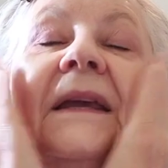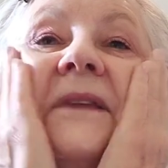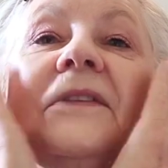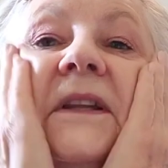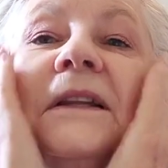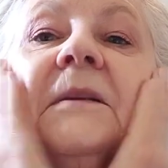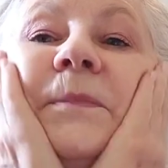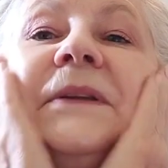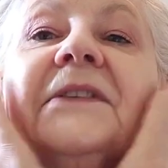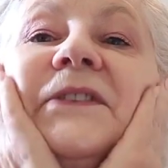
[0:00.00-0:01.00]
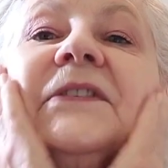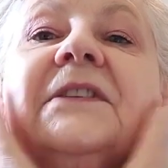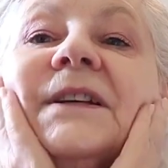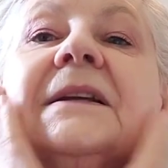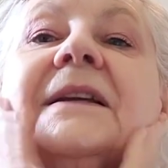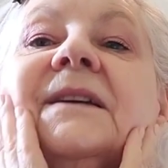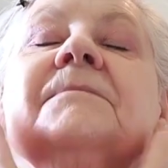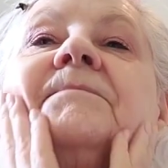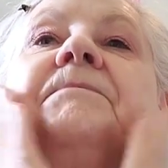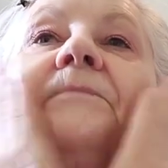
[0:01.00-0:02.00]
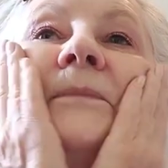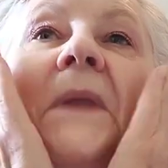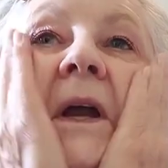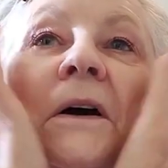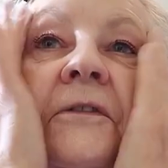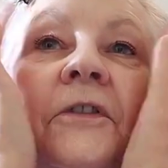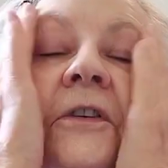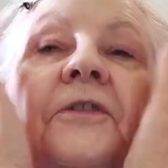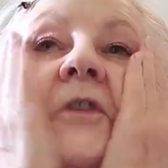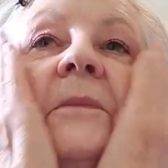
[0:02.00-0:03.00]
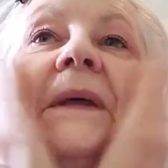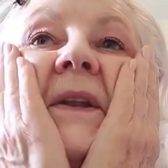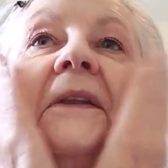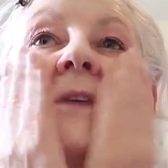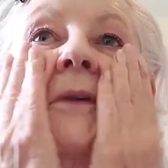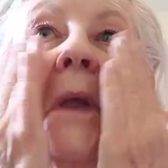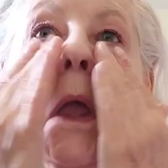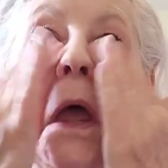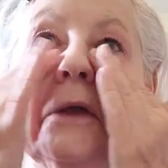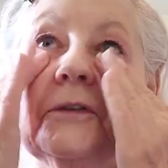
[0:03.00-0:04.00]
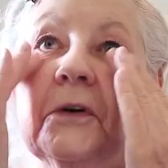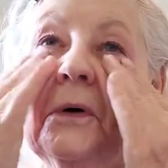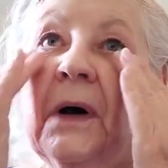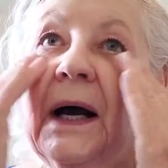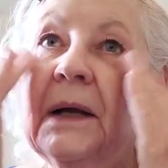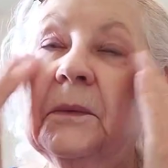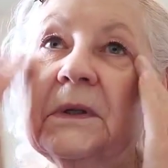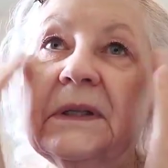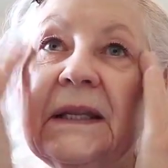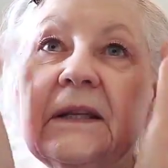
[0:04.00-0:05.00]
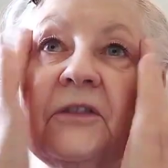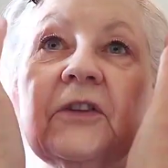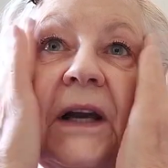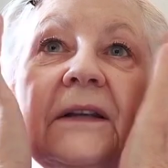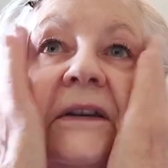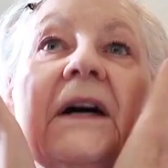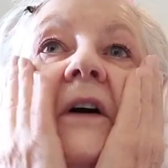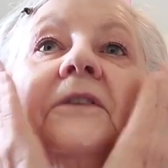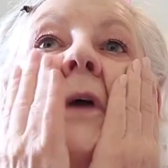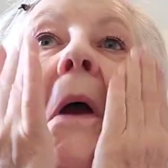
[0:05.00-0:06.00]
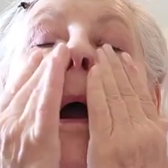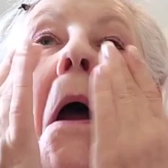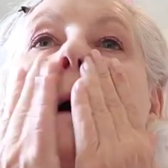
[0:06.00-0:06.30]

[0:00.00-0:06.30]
It's a little bit sticky for a few minutes, so I will let it dry down